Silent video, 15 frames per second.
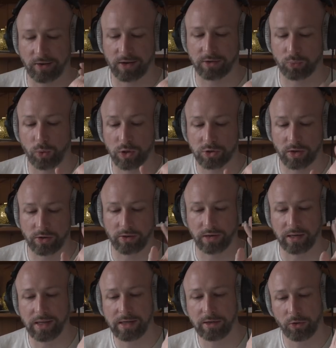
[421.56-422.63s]
out which are the
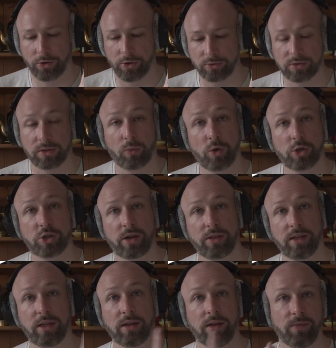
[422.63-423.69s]
legal notes and which are
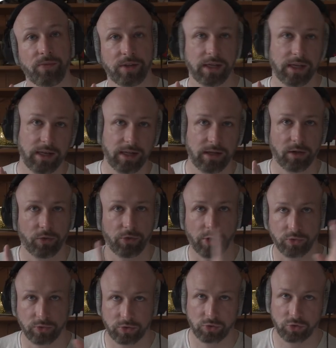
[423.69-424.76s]
the illegal
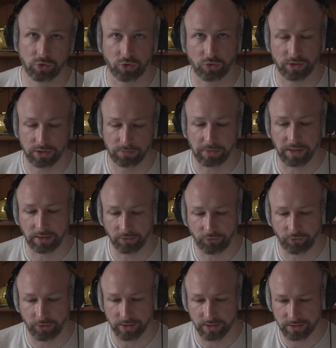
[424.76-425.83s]
notes, so to speak,
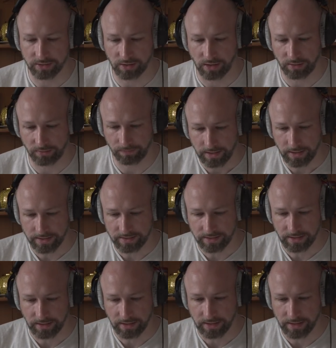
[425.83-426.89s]
for this song. Let's
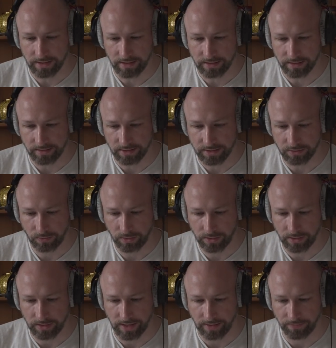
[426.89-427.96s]
see, is this
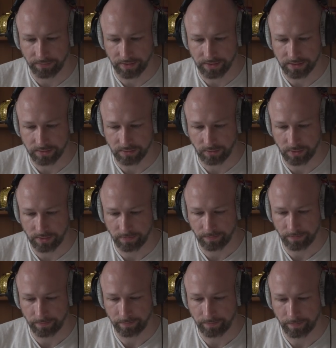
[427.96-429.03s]
one? Yeah, this is one.
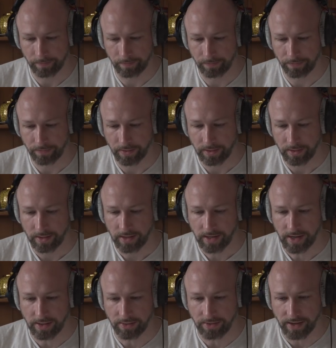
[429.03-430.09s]

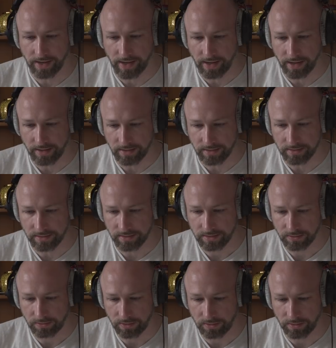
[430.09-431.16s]
And then is
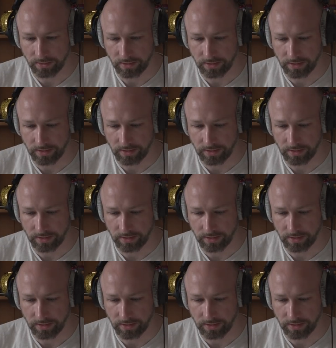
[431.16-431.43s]
this one?